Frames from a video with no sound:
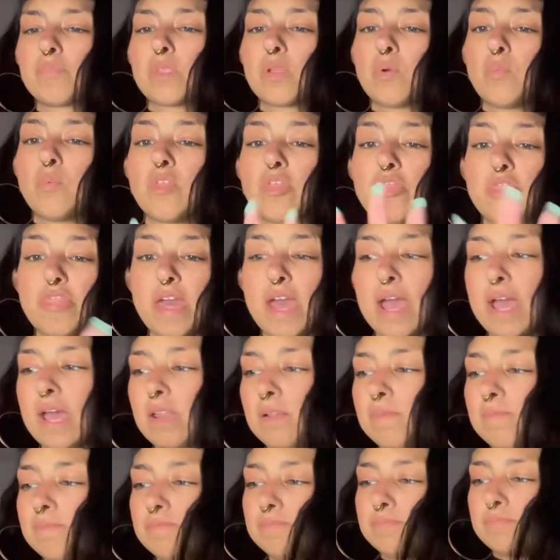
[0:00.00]
with
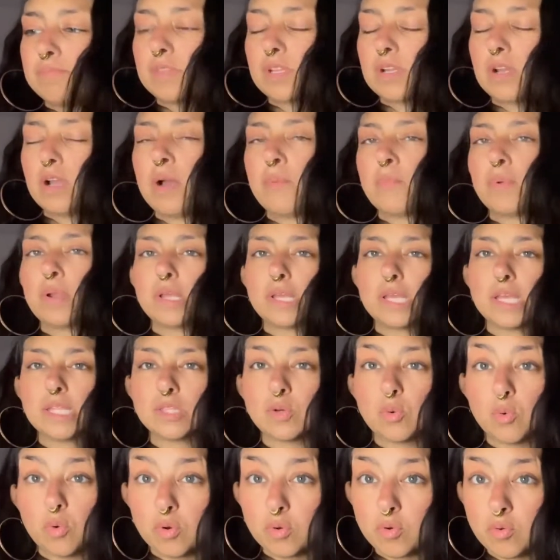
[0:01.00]
that, I'm going to get
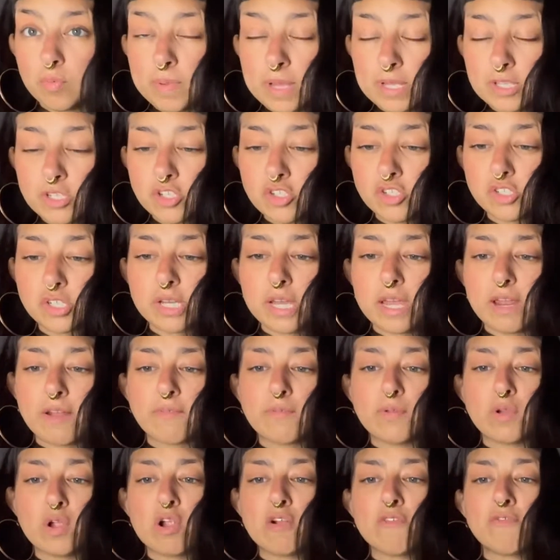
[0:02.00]
the Oracle message to kind
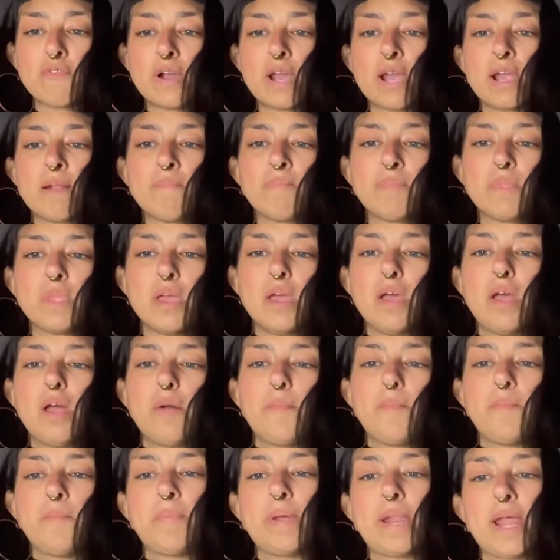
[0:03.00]
of clarify.
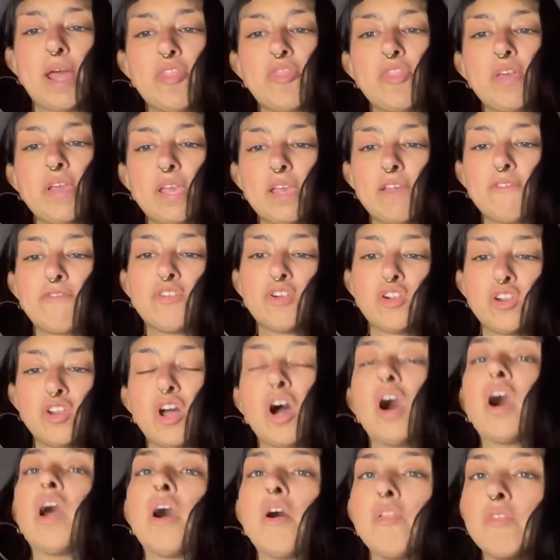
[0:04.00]
But I think if you're
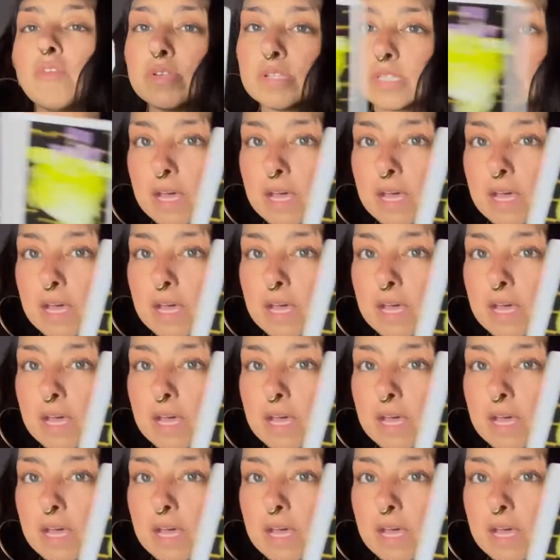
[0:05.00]
not on this